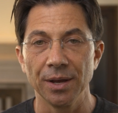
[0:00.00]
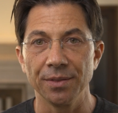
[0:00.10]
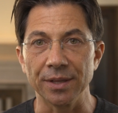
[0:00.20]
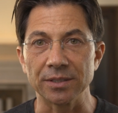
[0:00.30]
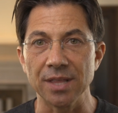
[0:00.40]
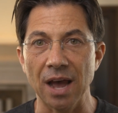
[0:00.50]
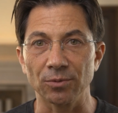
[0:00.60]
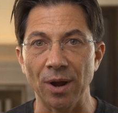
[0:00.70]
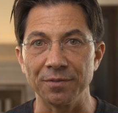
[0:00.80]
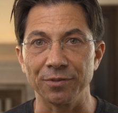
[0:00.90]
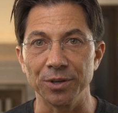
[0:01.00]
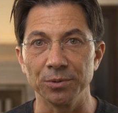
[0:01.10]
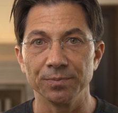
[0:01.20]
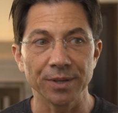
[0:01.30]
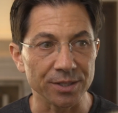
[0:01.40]
that's not right for
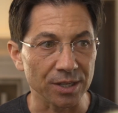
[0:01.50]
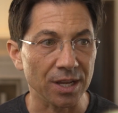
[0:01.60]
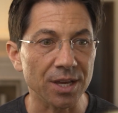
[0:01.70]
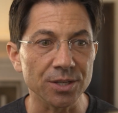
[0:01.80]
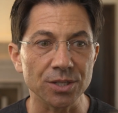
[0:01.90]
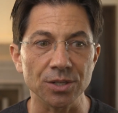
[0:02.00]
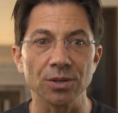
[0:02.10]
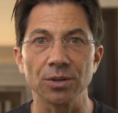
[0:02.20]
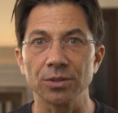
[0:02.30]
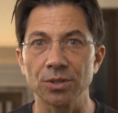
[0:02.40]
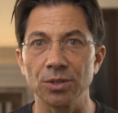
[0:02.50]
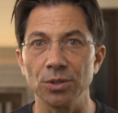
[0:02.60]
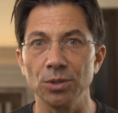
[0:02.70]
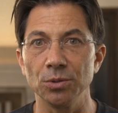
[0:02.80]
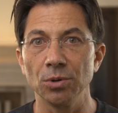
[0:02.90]
you? Is it easier
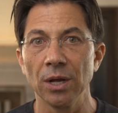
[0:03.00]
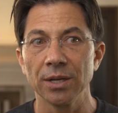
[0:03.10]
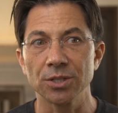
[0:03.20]
to